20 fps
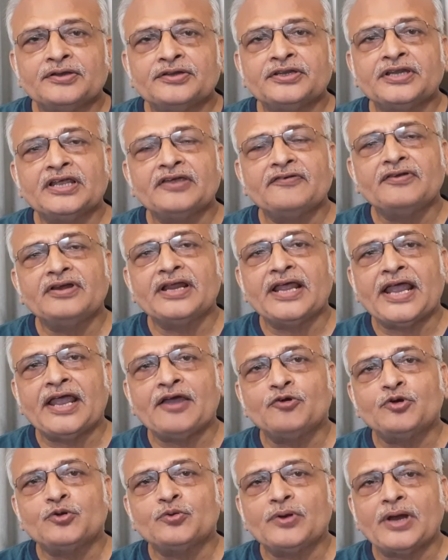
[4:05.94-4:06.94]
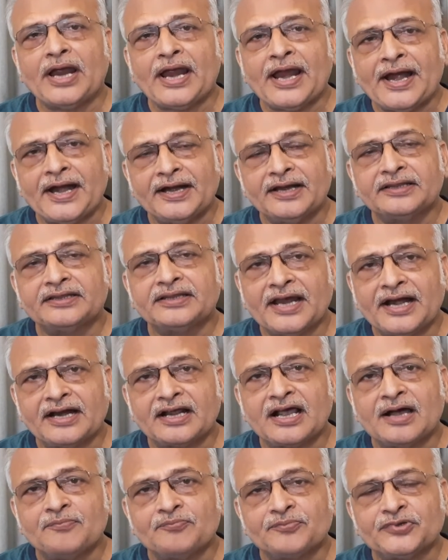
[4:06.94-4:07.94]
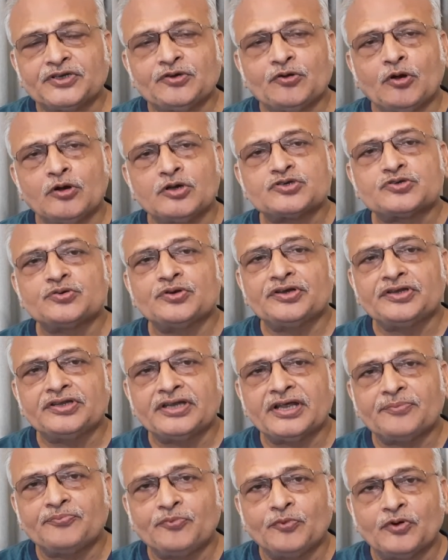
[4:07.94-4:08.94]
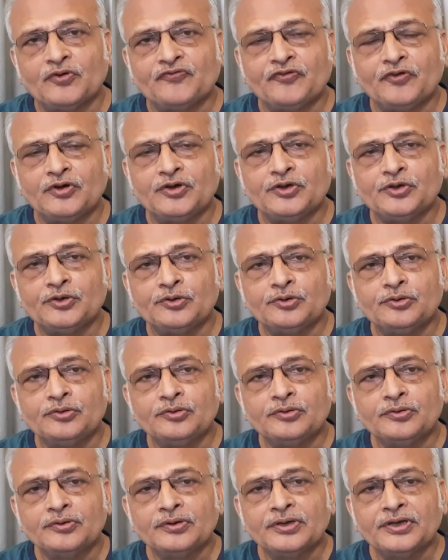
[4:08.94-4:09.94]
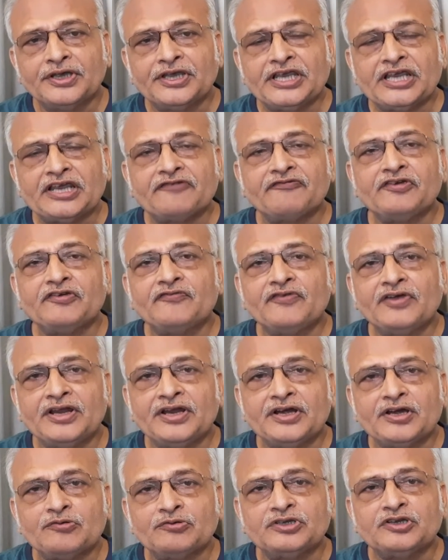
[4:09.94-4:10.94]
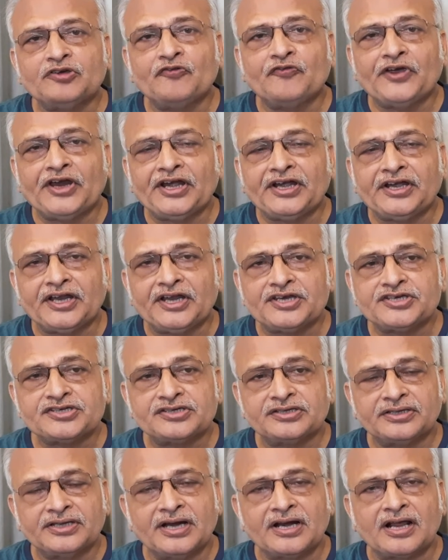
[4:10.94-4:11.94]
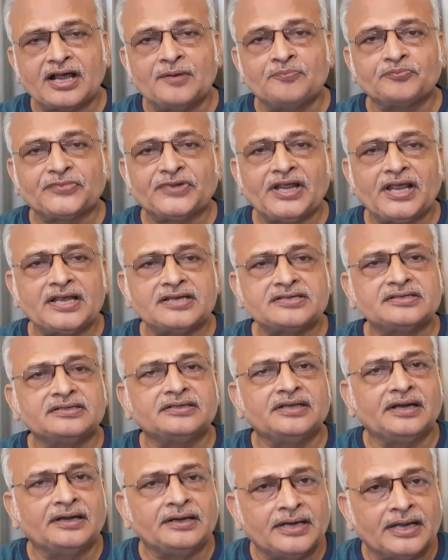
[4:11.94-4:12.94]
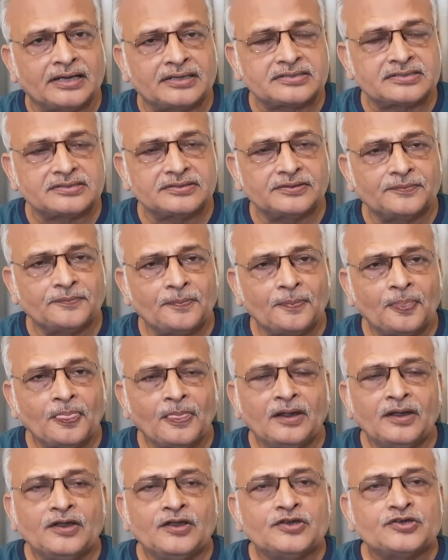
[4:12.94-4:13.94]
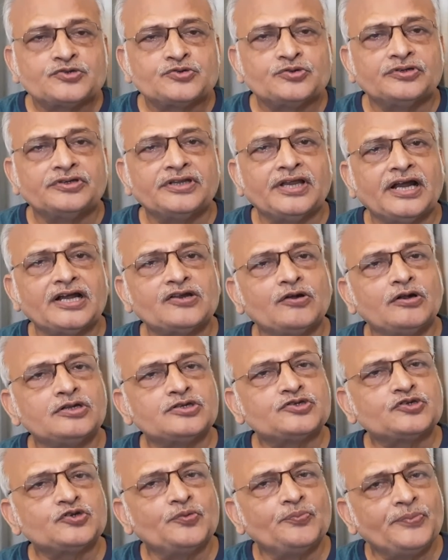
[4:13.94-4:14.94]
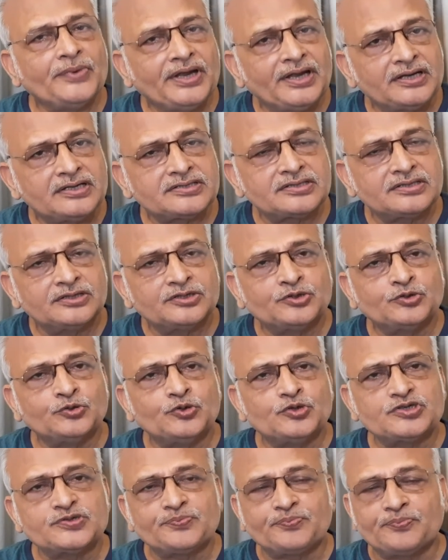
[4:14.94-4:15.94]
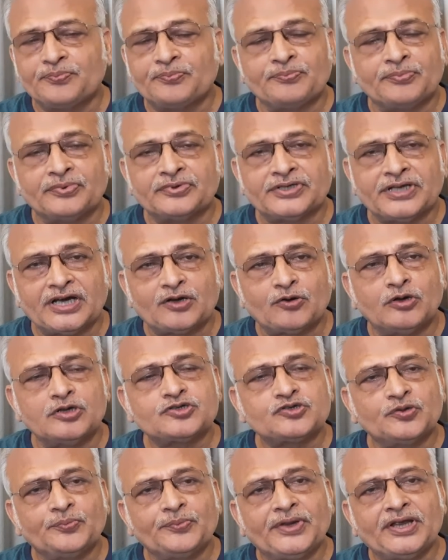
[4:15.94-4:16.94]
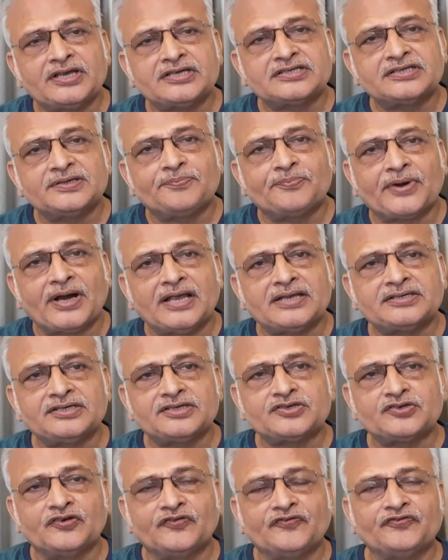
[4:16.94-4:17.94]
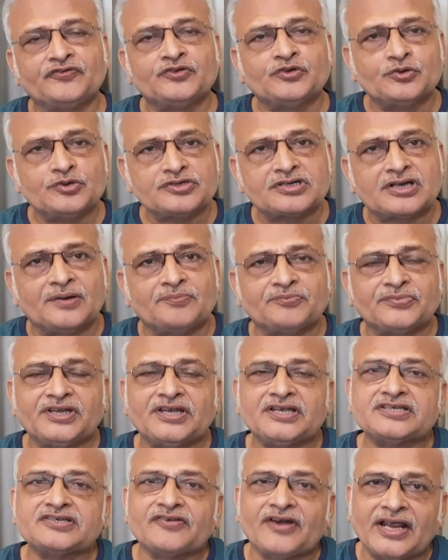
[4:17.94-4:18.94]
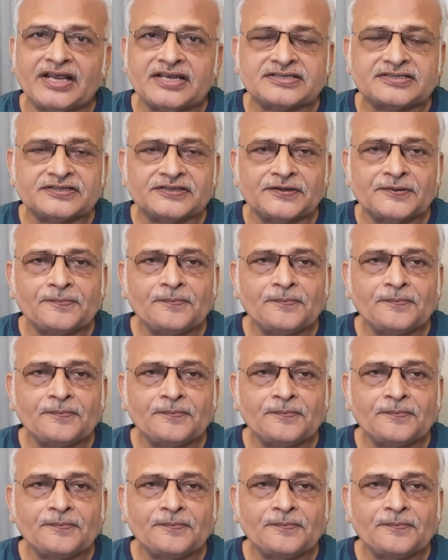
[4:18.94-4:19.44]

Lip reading: they will have to add that company also in their portfolio equivalent to the weightage that company has in the index. So that also makes the prices of those companies rise.